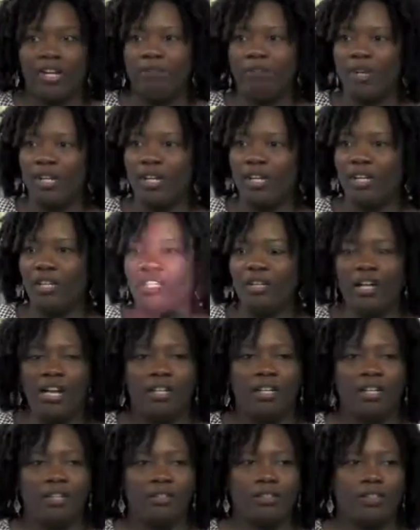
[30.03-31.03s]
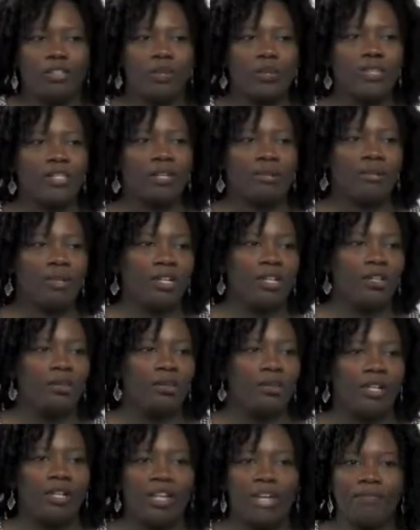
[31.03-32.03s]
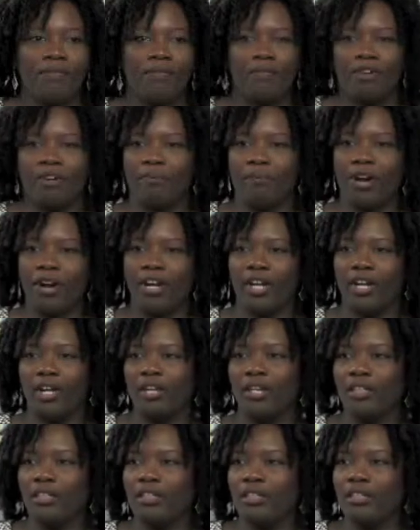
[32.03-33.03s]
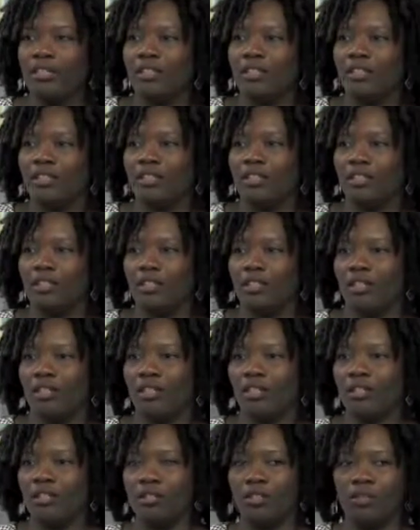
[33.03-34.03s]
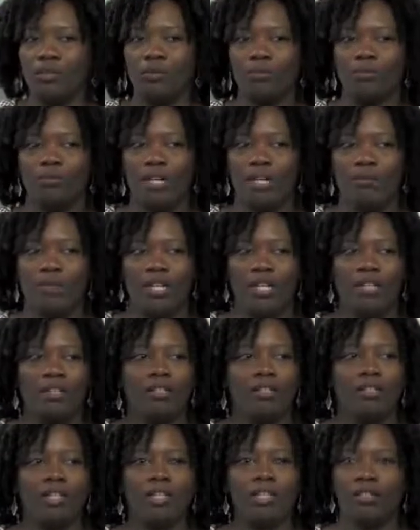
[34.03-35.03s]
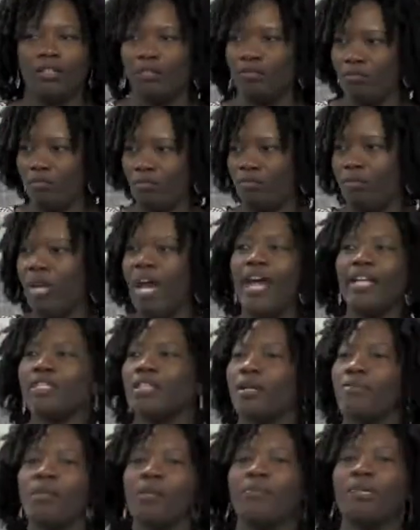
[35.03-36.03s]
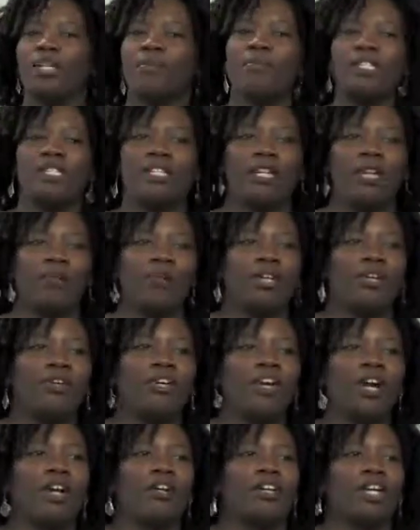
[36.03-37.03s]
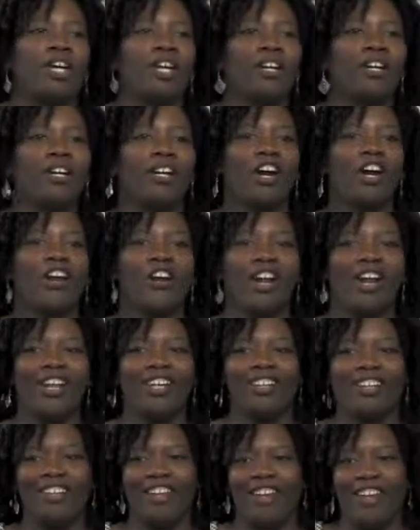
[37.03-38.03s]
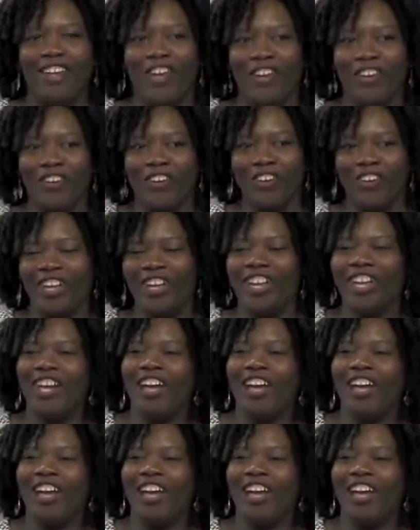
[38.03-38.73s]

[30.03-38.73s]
Anybody know somebody who left for America? No, maybe. Hands up, come on, let me see them. I know you out there. All right, there you go.